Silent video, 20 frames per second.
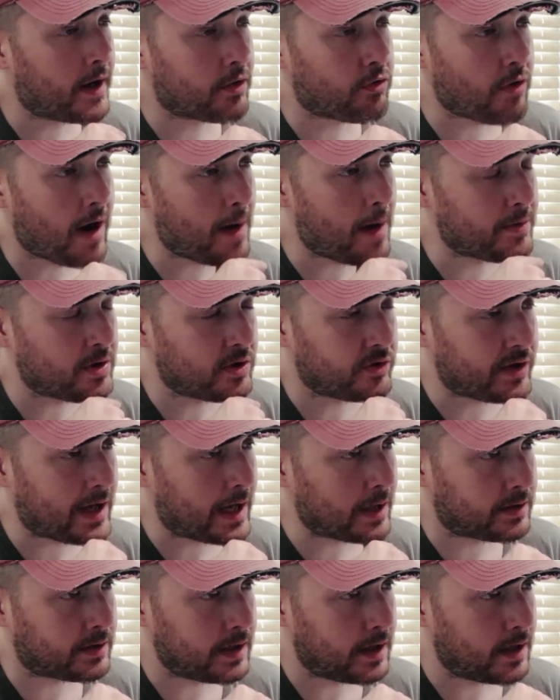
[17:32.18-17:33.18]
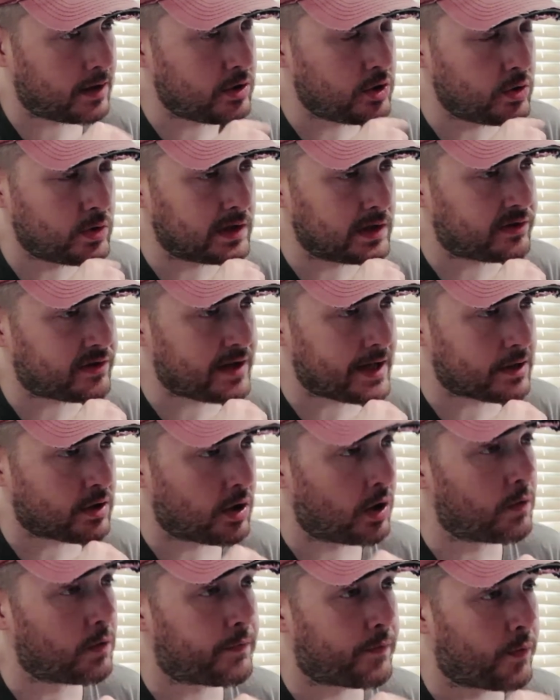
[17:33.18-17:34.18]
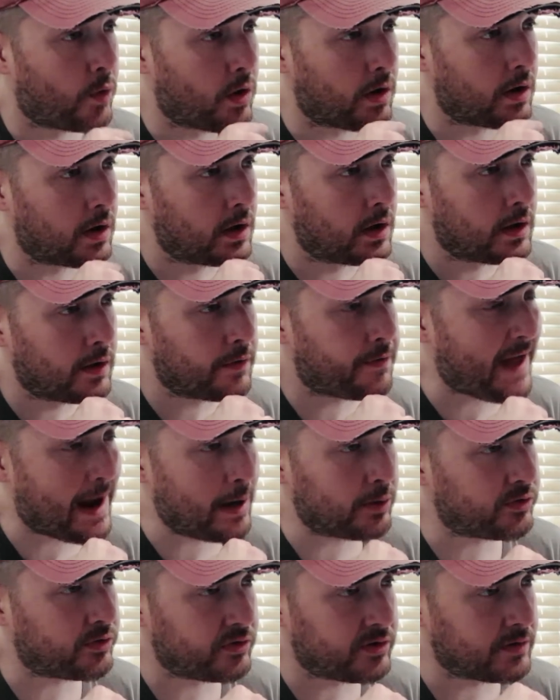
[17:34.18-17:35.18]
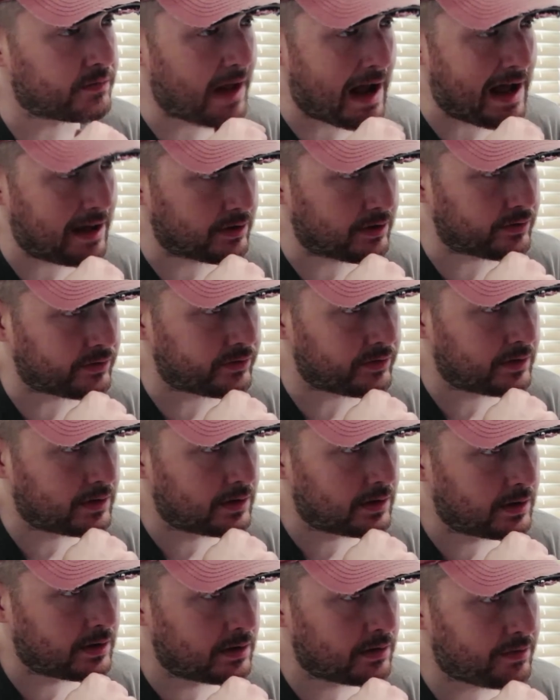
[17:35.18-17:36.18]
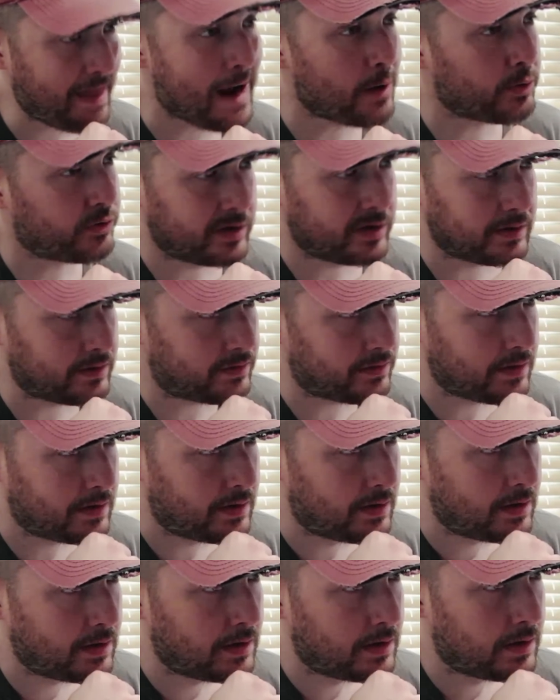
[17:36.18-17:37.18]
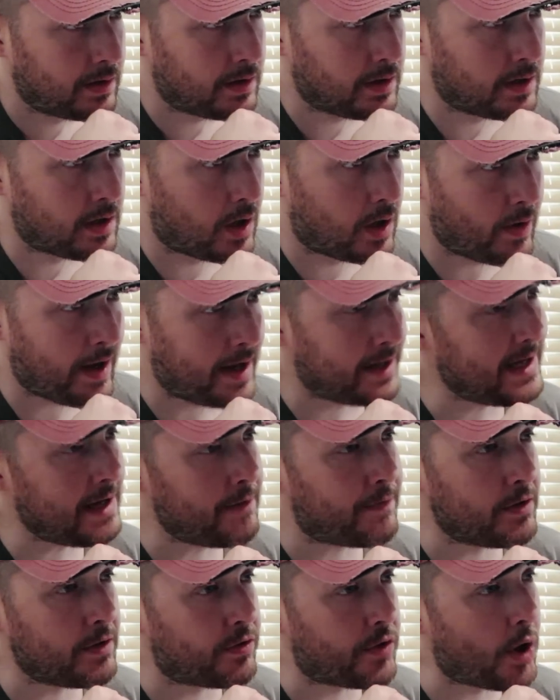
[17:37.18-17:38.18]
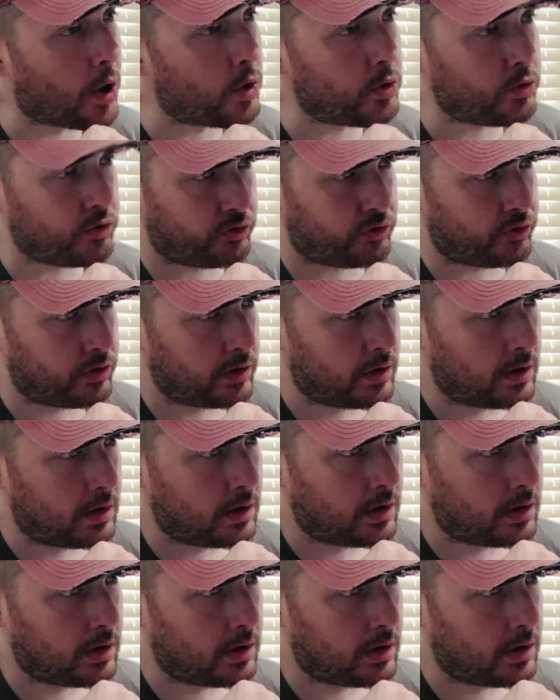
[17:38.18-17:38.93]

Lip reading: hygrometers out there, units that go for thousands of dollars. Thousands. And even those